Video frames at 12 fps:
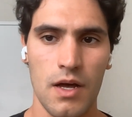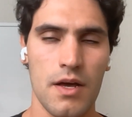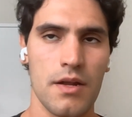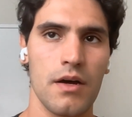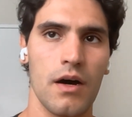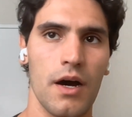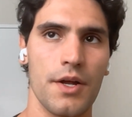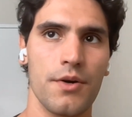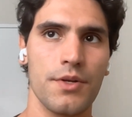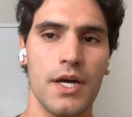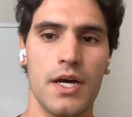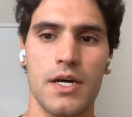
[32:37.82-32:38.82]
And I
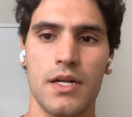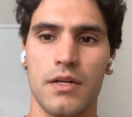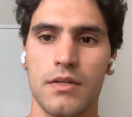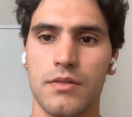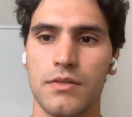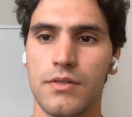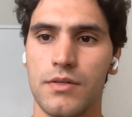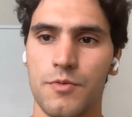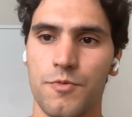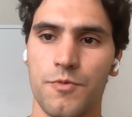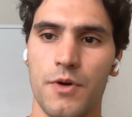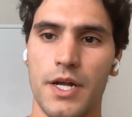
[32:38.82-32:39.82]
know that
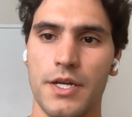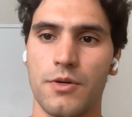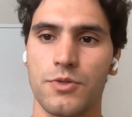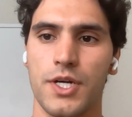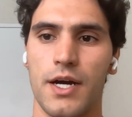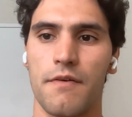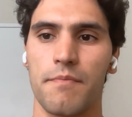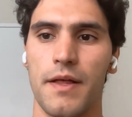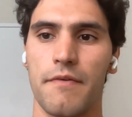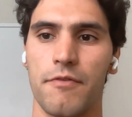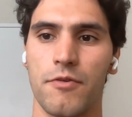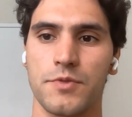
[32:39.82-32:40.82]
running those kind of
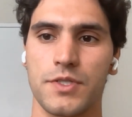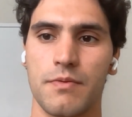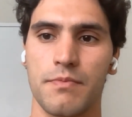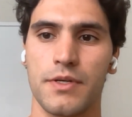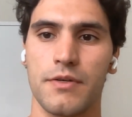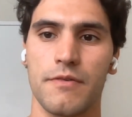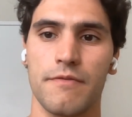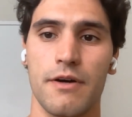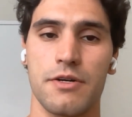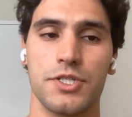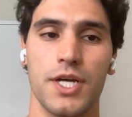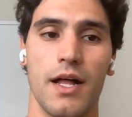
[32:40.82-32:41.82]
platforms can be
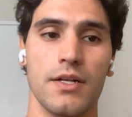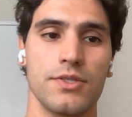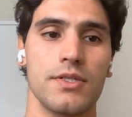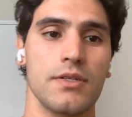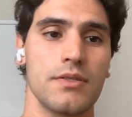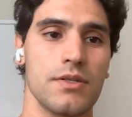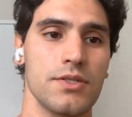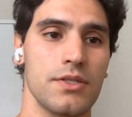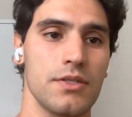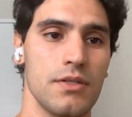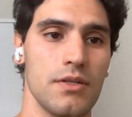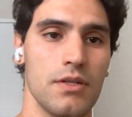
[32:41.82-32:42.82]
very challenging. There's
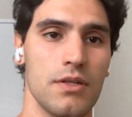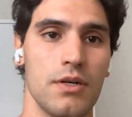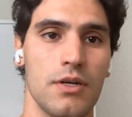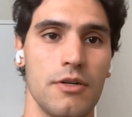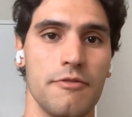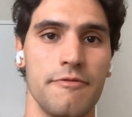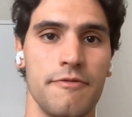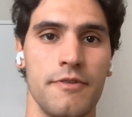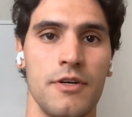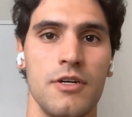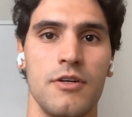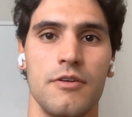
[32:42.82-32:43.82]
a, a lot of
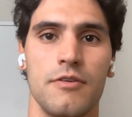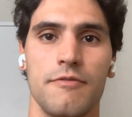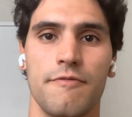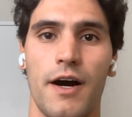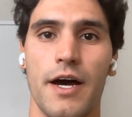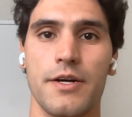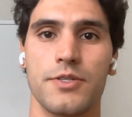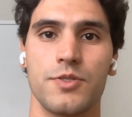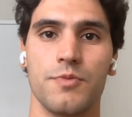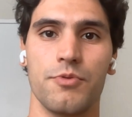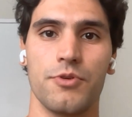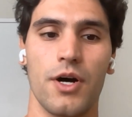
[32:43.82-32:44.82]
fires
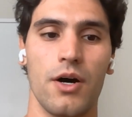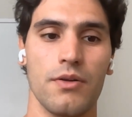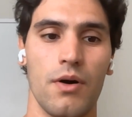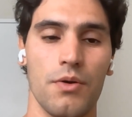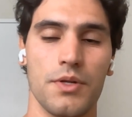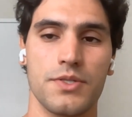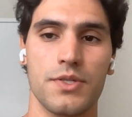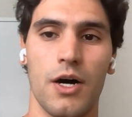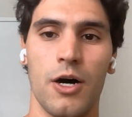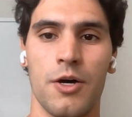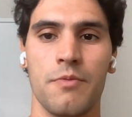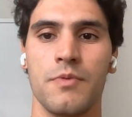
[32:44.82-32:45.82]
to put out all the
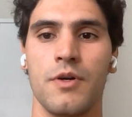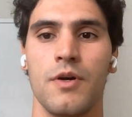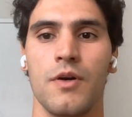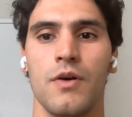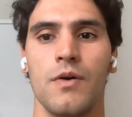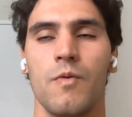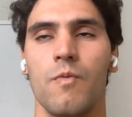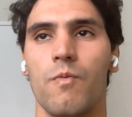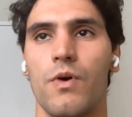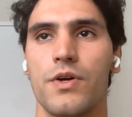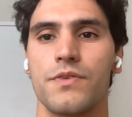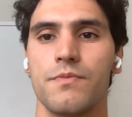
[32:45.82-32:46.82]
time.
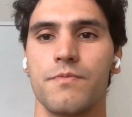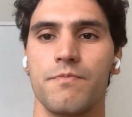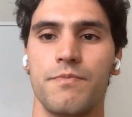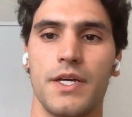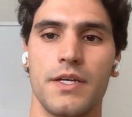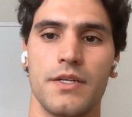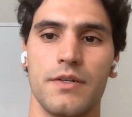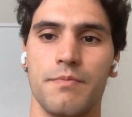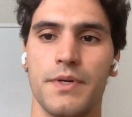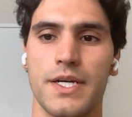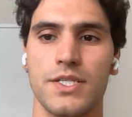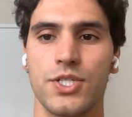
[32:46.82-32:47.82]
What are the, being the
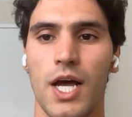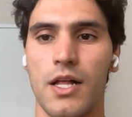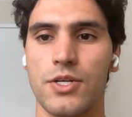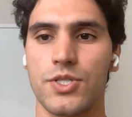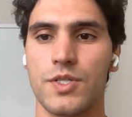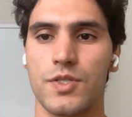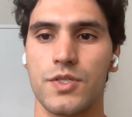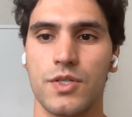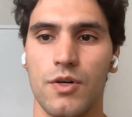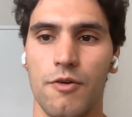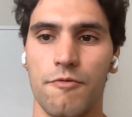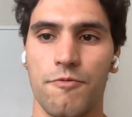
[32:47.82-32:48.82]
biggest
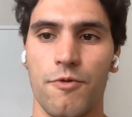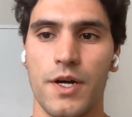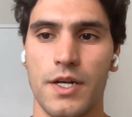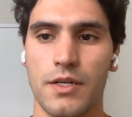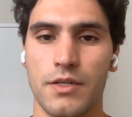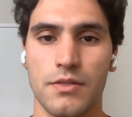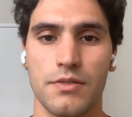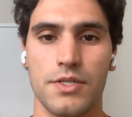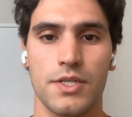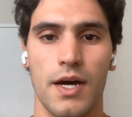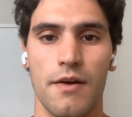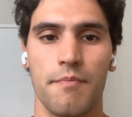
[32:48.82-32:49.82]
challenges of running
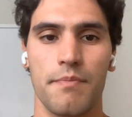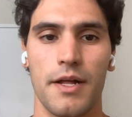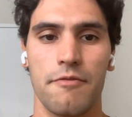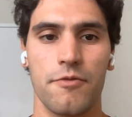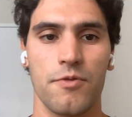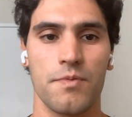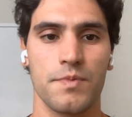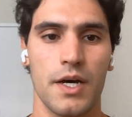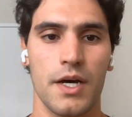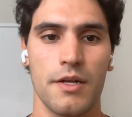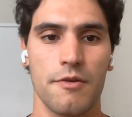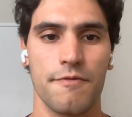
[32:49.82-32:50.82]
this kind of platform
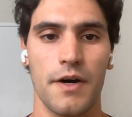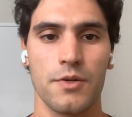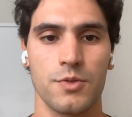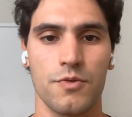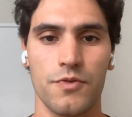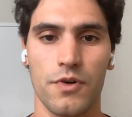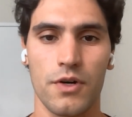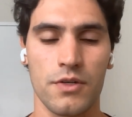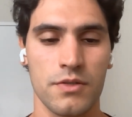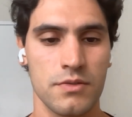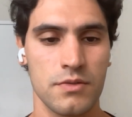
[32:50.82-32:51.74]
that you found so far?